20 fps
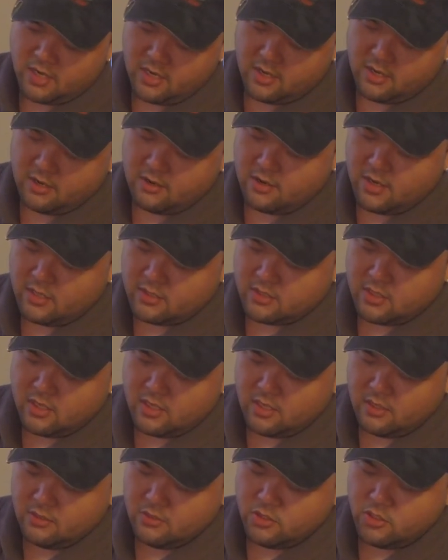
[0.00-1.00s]
least
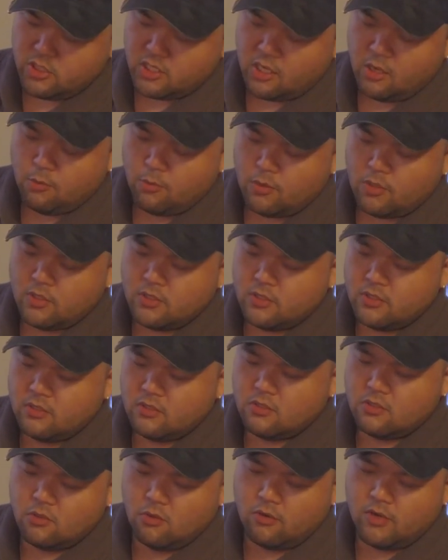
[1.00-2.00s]
go at the bottom of the
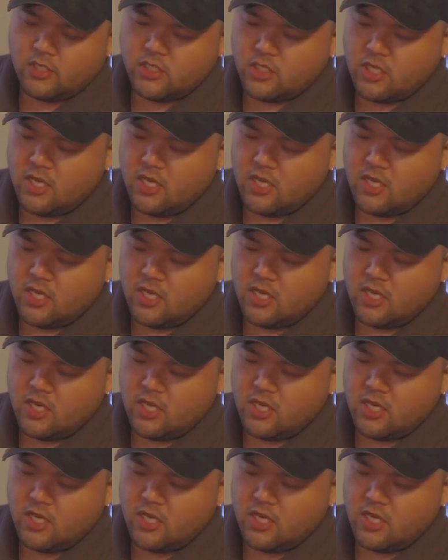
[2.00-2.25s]
bag.